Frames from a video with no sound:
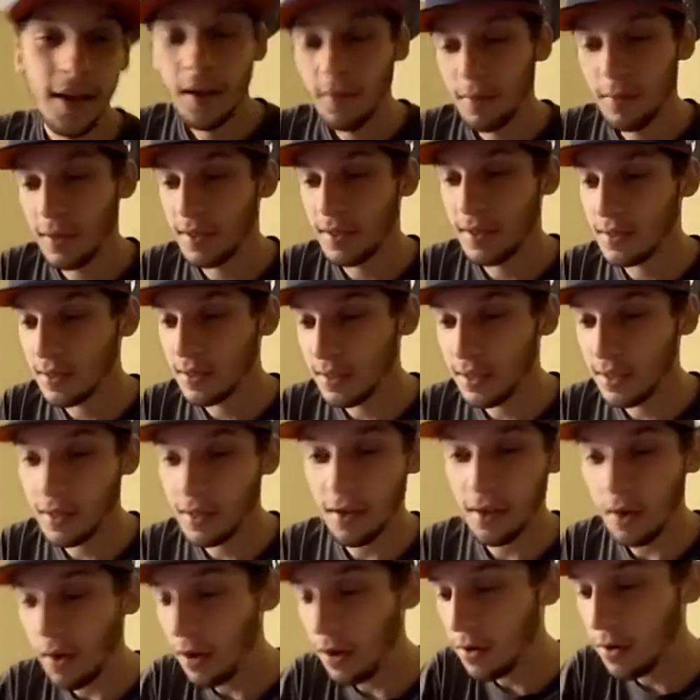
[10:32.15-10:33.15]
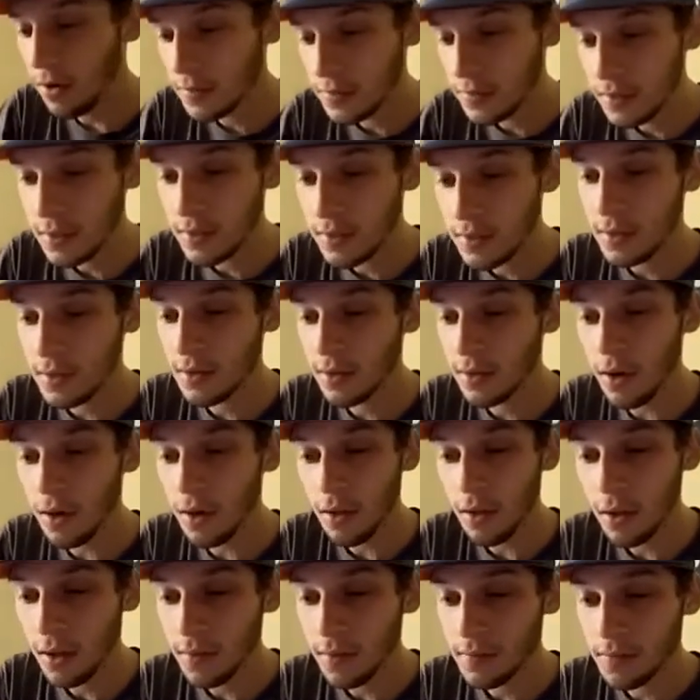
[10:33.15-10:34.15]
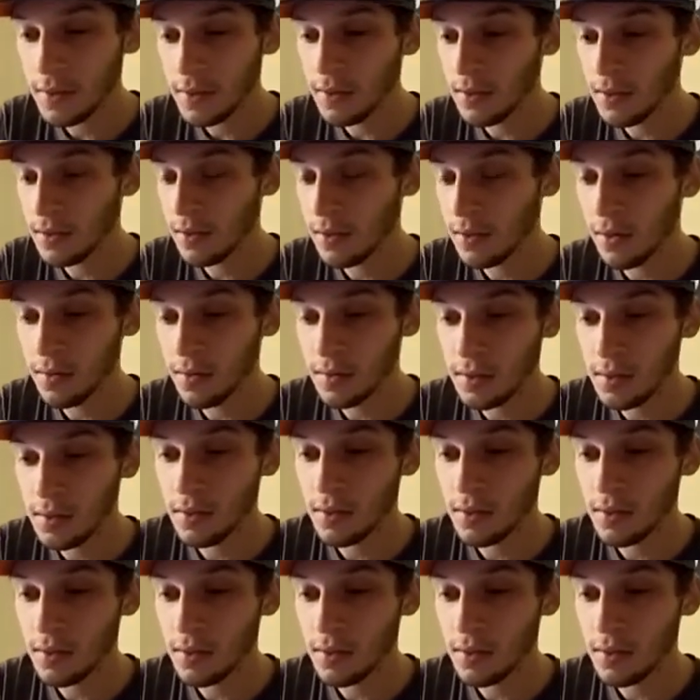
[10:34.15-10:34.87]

Basically, in the all season, all off season, all